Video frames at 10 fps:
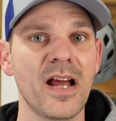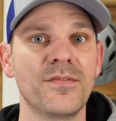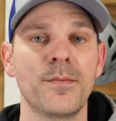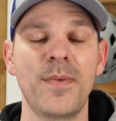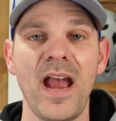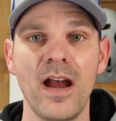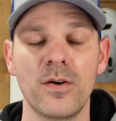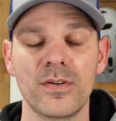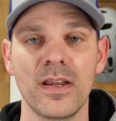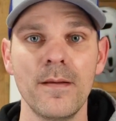of a
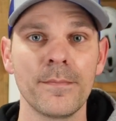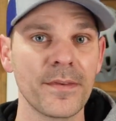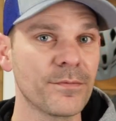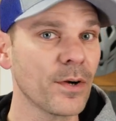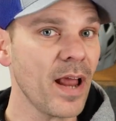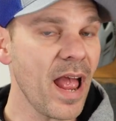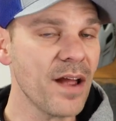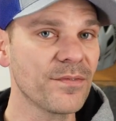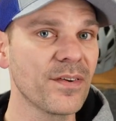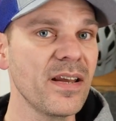pound for
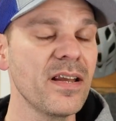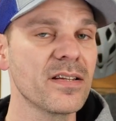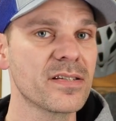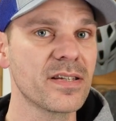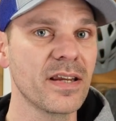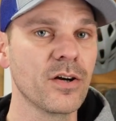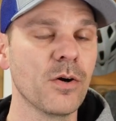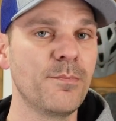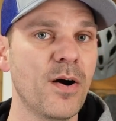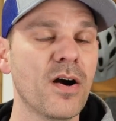every
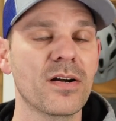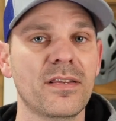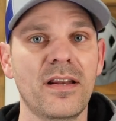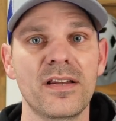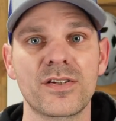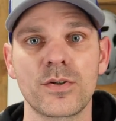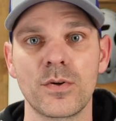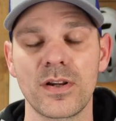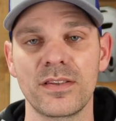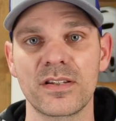single part that I
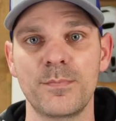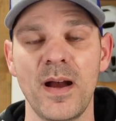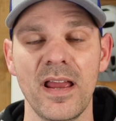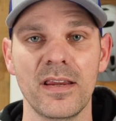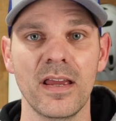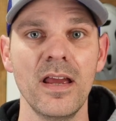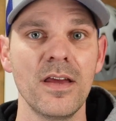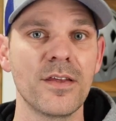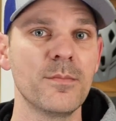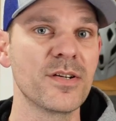stored on this bike.
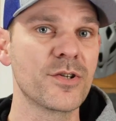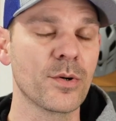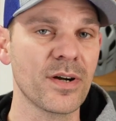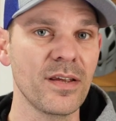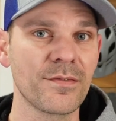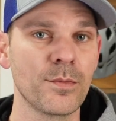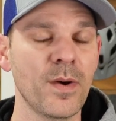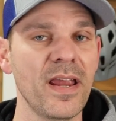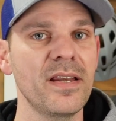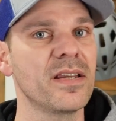The majority of the
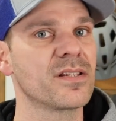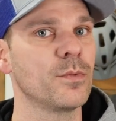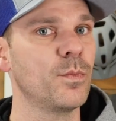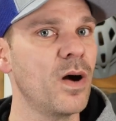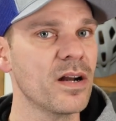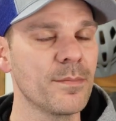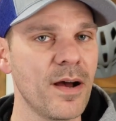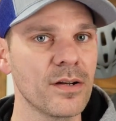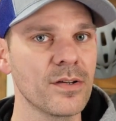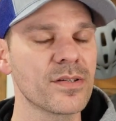weight is the water
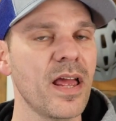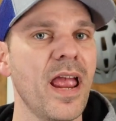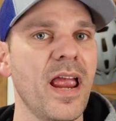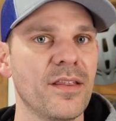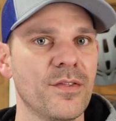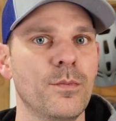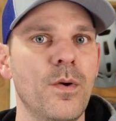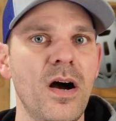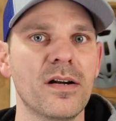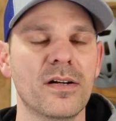bottles and the
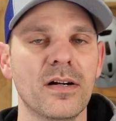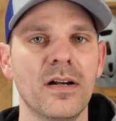water.